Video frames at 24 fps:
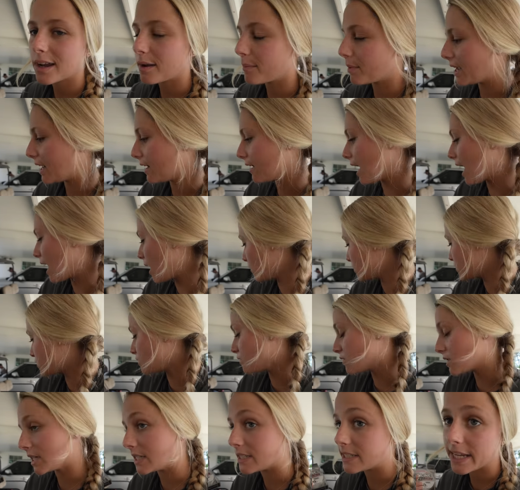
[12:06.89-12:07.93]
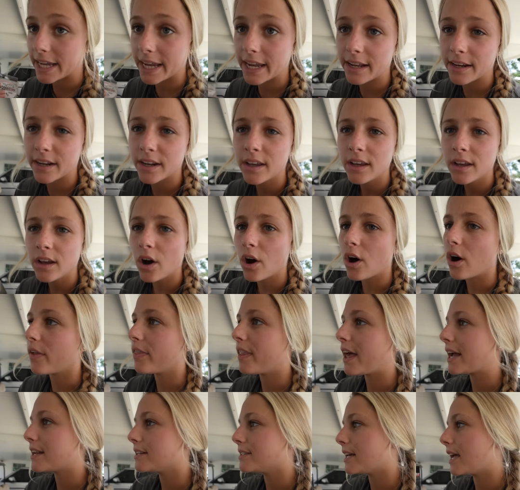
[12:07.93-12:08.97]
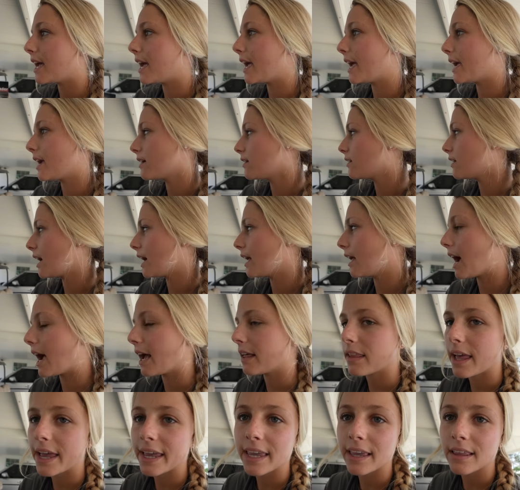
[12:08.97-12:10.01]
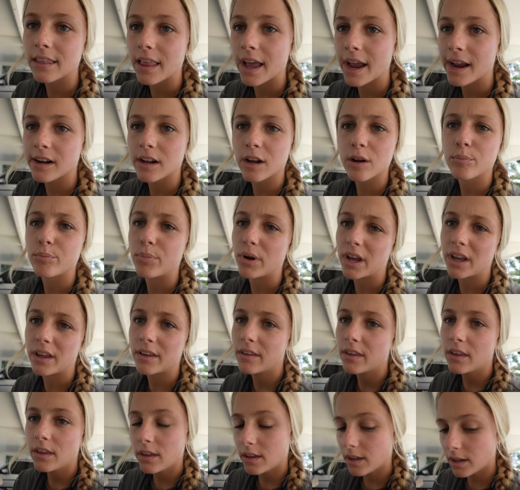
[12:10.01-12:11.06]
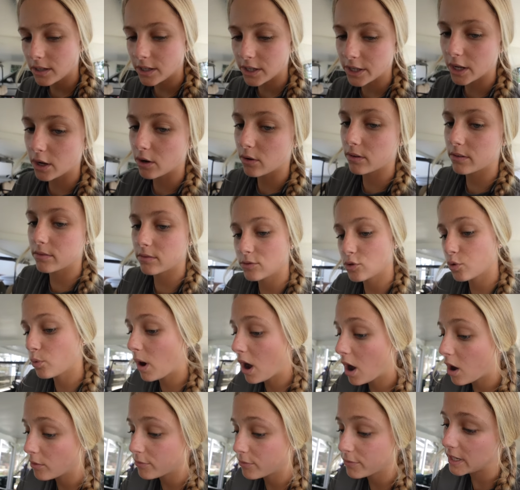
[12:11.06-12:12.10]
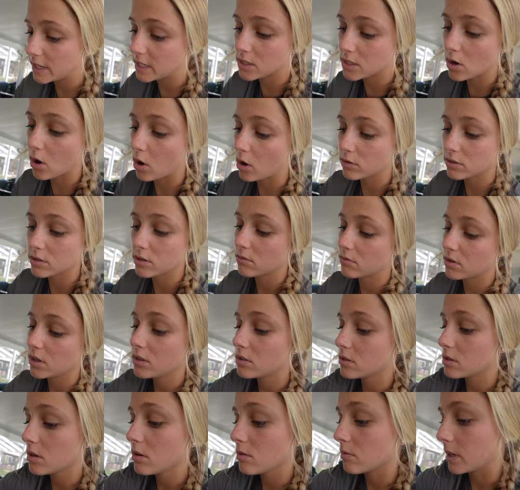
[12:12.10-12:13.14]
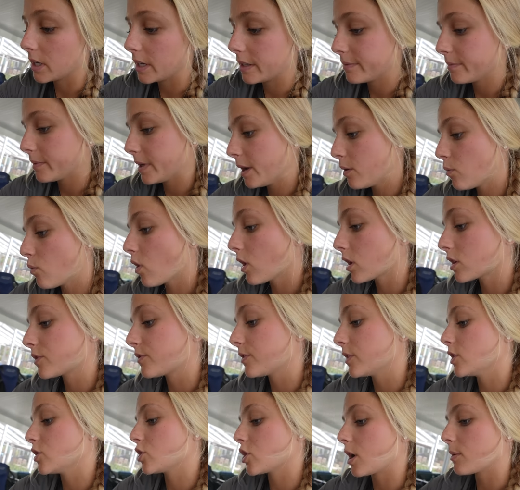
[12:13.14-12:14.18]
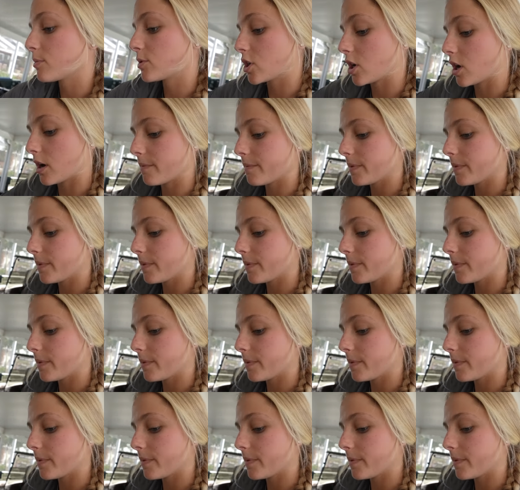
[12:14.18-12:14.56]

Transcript: I mean, I was using ten on that day. I, I like it lighter, but you know, twelve is also good too. It, it works for the drop shot.